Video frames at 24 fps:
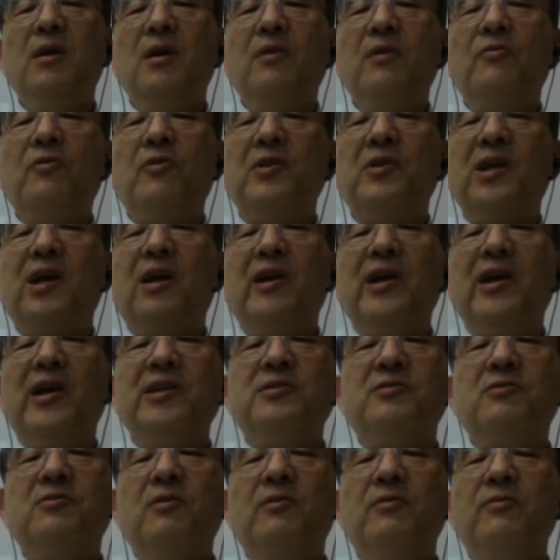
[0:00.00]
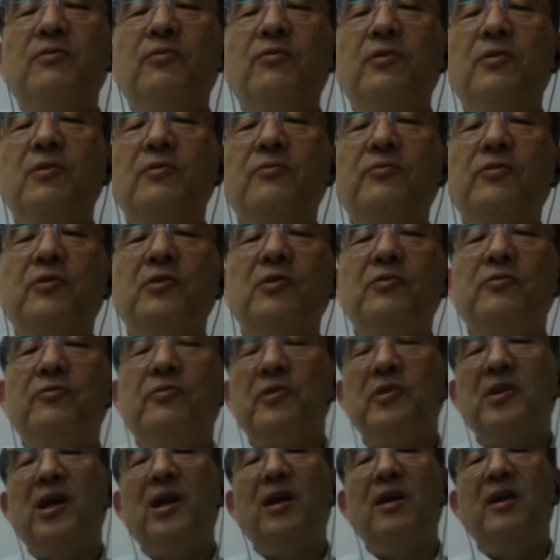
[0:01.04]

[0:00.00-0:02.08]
for the rest for the